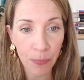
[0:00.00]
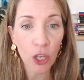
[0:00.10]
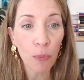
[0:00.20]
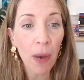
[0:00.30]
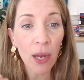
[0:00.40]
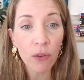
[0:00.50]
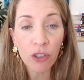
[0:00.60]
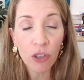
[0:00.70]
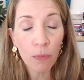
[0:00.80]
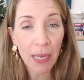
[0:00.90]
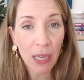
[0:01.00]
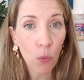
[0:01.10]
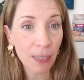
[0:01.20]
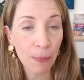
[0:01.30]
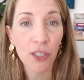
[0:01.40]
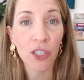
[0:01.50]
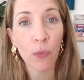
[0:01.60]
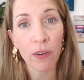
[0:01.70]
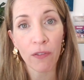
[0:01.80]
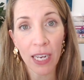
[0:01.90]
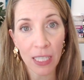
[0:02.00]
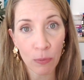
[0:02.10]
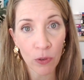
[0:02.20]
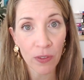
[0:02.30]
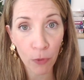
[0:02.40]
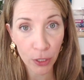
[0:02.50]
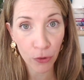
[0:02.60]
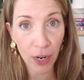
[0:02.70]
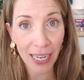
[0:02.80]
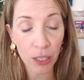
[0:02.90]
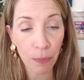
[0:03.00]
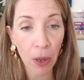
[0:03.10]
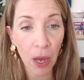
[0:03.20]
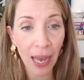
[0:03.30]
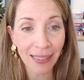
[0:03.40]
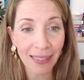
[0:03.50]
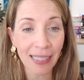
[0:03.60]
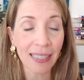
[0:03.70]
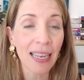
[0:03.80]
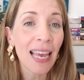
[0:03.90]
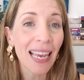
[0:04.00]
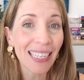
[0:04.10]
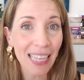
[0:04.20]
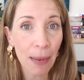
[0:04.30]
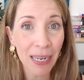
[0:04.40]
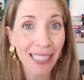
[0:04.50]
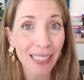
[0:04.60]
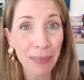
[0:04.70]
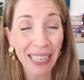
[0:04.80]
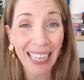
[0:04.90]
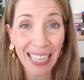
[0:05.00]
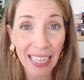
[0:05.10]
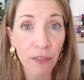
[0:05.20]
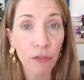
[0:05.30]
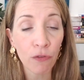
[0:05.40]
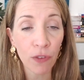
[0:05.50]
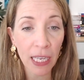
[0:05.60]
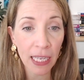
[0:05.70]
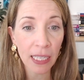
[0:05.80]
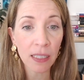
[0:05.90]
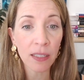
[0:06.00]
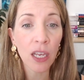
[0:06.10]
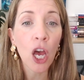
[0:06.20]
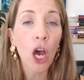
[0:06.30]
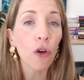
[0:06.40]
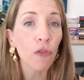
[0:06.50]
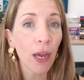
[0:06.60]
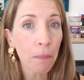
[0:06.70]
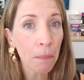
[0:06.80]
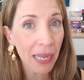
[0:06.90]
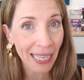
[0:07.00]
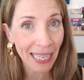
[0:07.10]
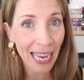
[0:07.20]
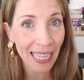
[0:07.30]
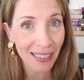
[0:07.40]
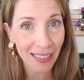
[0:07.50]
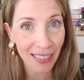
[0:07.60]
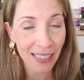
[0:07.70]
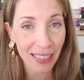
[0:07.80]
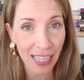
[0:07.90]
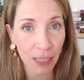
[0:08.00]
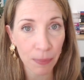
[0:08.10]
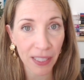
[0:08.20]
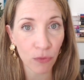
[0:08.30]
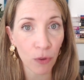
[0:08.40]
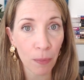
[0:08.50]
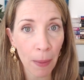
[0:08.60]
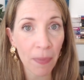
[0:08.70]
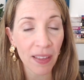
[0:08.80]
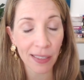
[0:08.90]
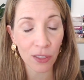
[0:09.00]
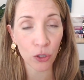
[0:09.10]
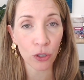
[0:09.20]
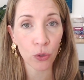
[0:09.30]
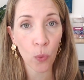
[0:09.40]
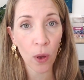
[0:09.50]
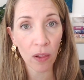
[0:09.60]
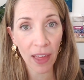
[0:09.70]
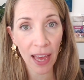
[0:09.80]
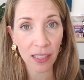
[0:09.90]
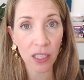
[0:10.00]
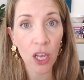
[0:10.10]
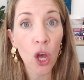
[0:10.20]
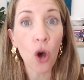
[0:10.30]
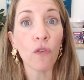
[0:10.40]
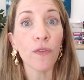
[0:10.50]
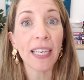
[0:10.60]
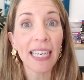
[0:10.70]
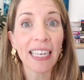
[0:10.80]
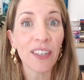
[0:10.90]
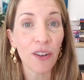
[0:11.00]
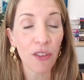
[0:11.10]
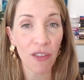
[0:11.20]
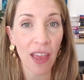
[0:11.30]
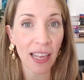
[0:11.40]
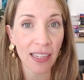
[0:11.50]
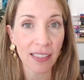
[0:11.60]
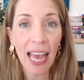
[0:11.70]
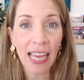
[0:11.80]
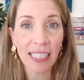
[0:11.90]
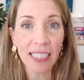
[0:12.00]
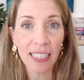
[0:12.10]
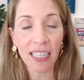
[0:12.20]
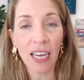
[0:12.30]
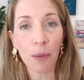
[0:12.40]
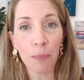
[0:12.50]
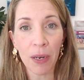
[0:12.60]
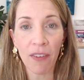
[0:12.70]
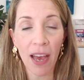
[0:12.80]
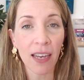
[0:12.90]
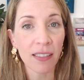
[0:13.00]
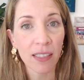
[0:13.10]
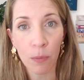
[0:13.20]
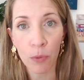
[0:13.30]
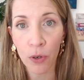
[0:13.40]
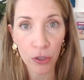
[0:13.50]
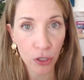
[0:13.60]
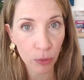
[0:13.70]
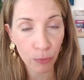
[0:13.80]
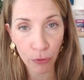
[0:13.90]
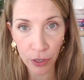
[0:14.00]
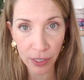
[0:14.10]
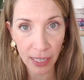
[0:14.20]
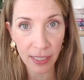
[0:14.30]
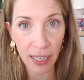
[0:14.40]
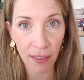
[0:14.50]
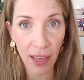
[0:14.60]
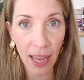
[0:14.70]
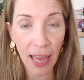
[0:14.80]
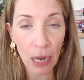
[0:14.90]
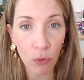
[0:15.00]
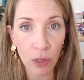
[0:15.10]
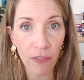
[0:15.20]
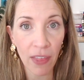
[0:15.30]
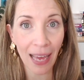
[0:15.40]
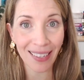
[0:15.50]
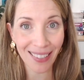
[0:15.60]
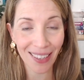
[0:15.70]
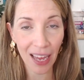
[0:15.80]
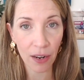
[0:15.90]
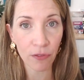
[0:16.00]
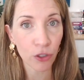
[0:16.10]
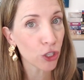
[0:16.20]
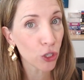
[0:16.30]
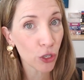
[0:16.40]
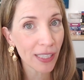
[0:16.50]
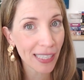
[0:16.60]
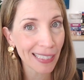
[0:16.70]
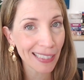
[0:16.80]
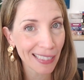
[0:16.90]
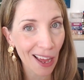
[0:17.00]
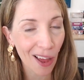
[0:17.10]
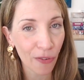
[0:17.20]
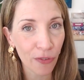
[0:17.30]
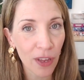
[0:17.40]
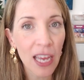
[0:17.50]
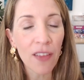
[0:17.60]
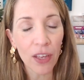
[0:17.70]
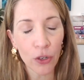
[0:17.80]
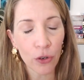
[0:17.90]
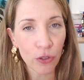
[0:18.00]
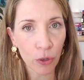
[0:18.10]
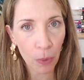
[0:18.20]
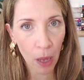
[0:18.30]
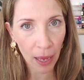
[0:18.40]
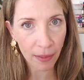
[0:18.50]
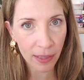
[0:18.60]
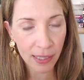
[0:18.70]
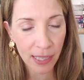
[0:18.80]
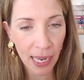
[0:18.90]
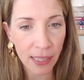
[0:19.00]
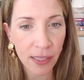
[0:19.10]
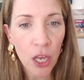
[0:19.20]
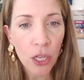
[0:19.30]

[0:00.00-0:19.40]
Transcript: You might also be, especially when Venus moves retrograde into Pisces, examining some hidden fears around money and success. Because remember, this is your 12th house of hidden things and a bit of our subconscious processing there and all of that kind of juicy stuff that goes on behind the scenes.